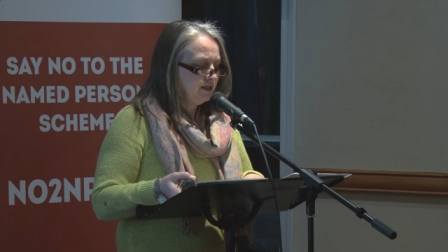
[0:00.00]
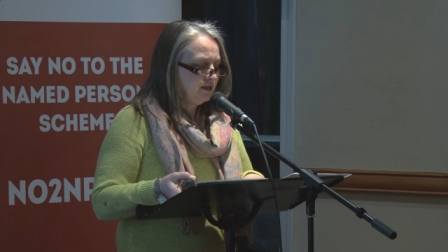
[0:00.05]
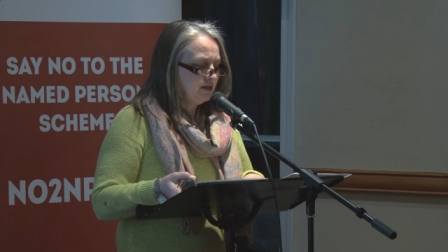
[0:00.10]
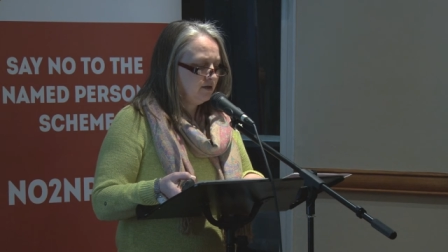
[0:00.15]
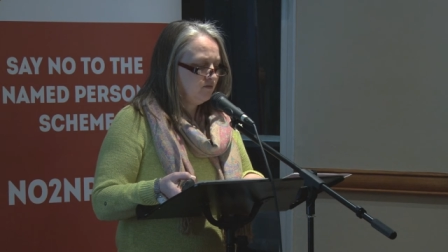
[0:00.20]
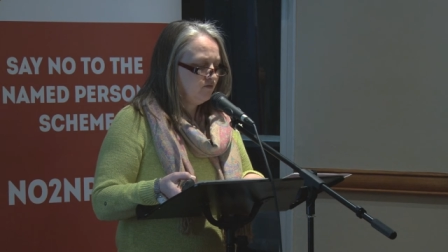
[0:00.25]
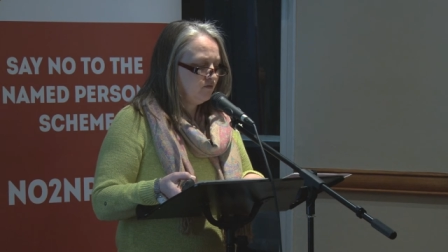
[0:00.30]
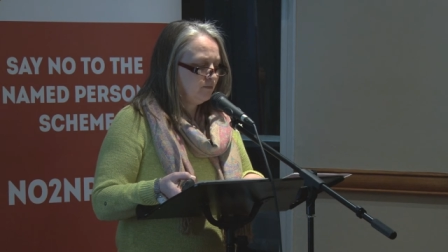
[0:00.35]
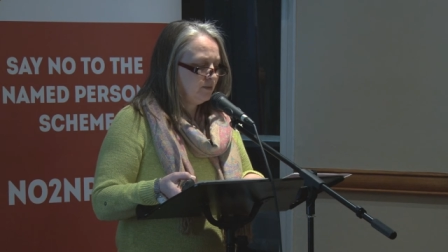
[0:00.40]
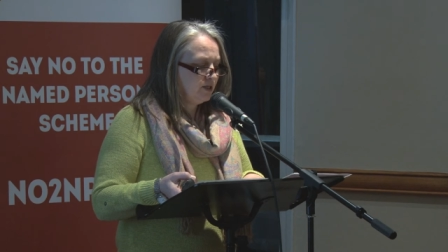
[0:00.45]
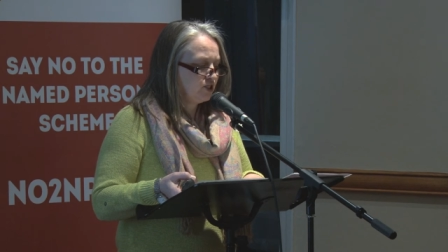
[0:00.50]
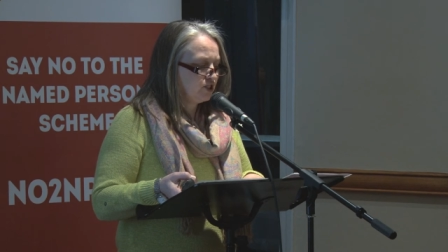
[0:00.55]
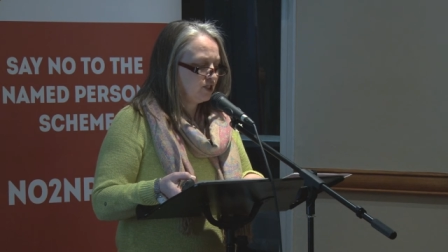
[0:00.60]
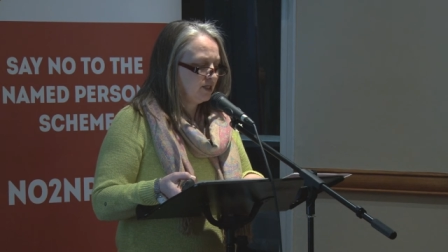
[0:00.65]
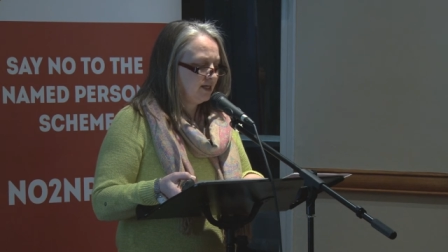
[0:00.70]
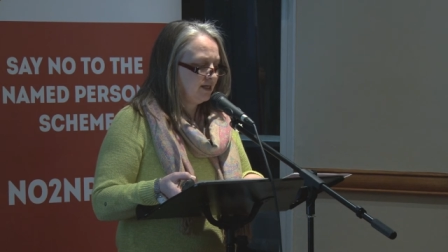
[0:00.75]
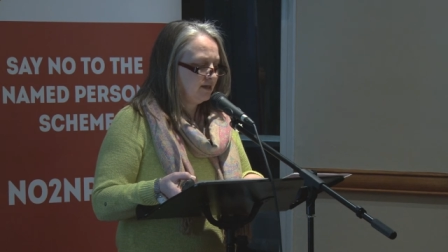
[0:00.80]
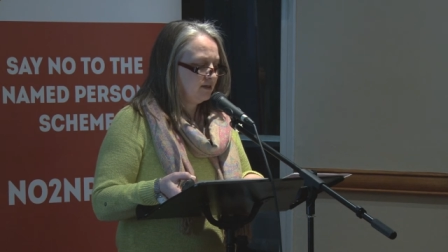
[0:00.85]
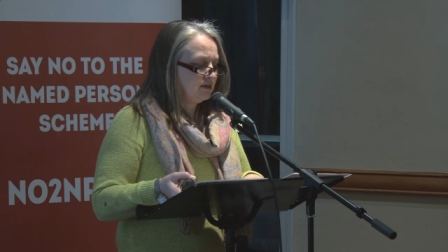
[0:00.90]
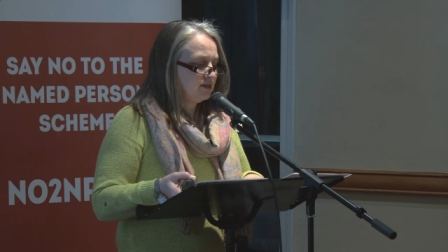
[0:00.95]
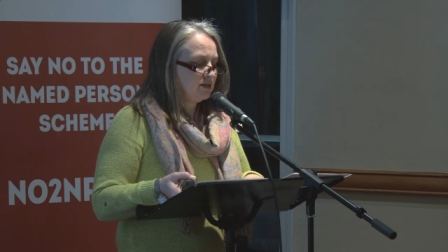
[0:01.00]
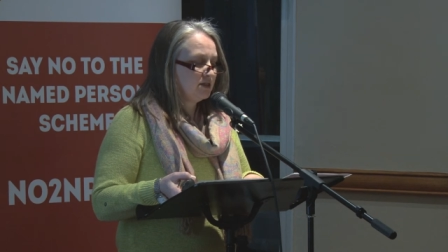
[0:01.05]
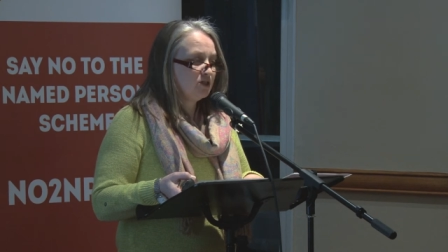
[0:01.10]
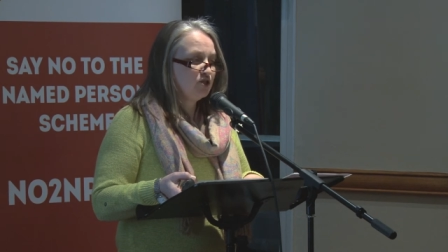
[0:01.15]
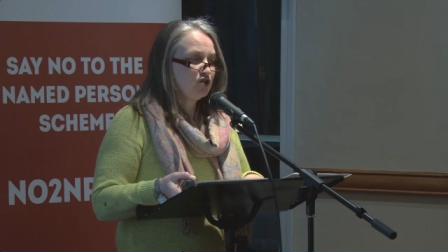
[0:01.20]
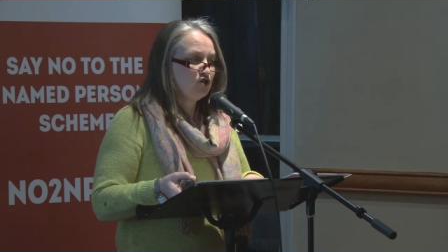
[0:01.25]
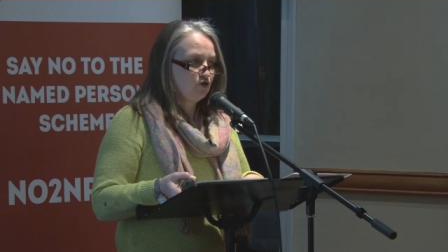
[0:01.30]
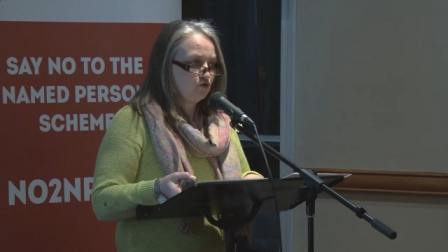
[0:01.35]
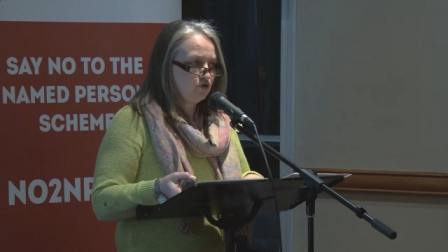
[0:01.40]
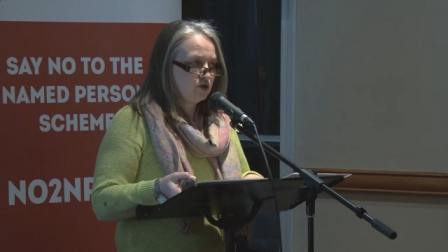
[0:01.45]
The information gathered is
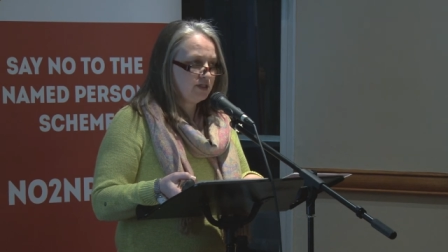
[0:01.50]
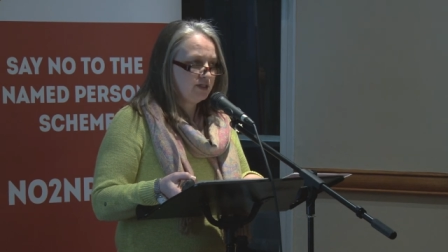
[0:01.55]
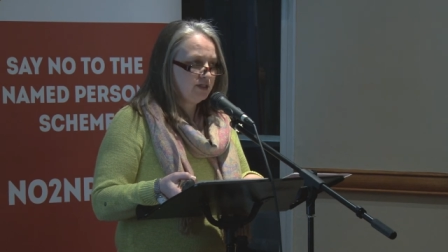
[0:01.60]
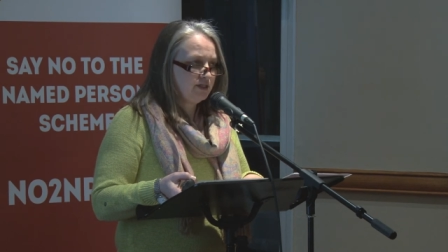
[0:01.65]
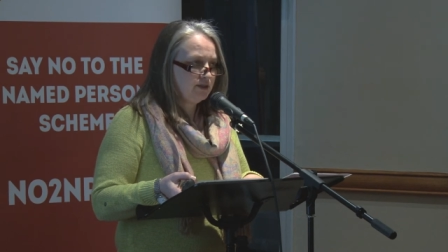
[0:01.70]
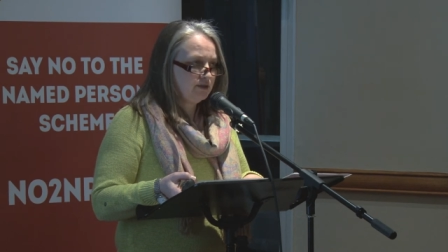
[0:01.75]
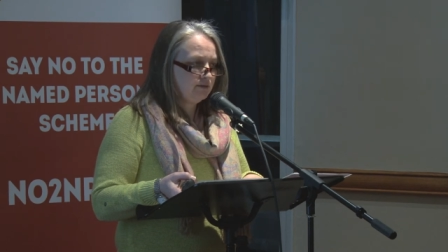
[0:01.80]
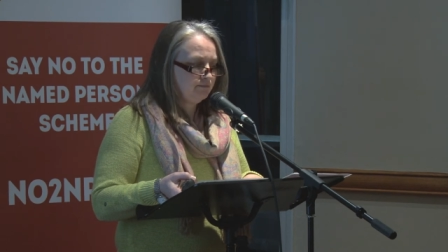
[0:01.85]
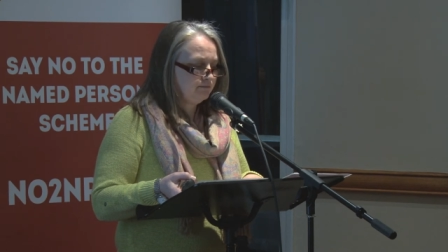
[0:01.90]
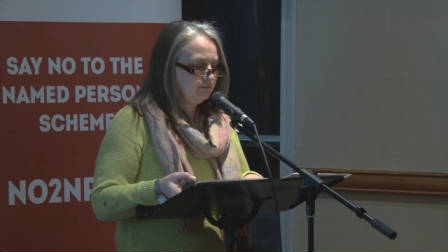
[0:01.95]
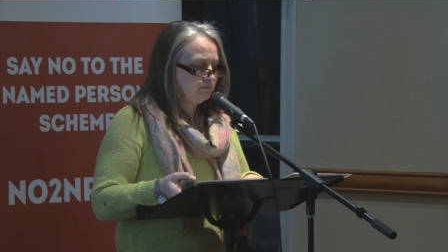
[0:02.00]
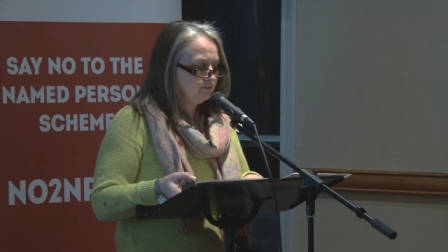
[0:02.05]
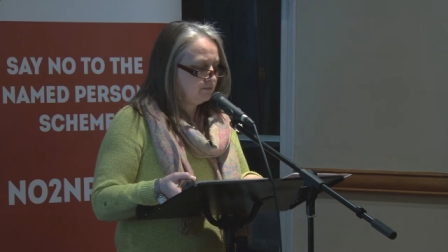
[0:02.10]
sorted,